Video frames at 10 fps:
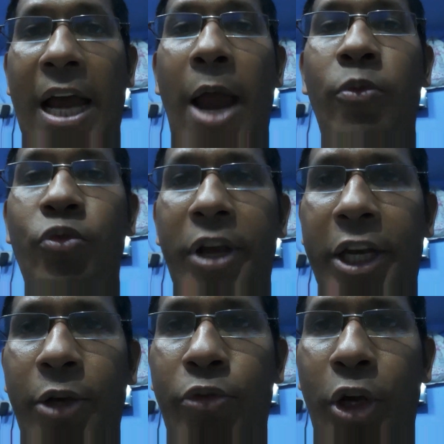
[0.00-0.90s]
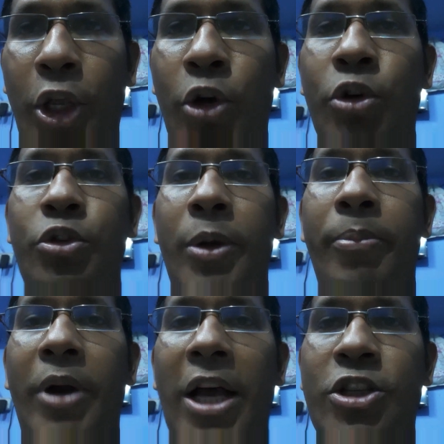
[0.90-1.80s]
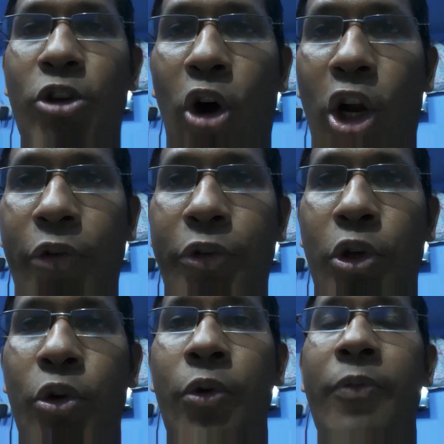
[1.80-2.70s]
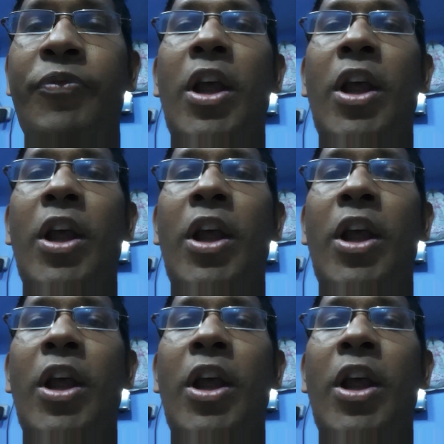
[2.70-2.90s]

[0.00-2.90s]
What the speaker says: I am waiting for you to embrace all of you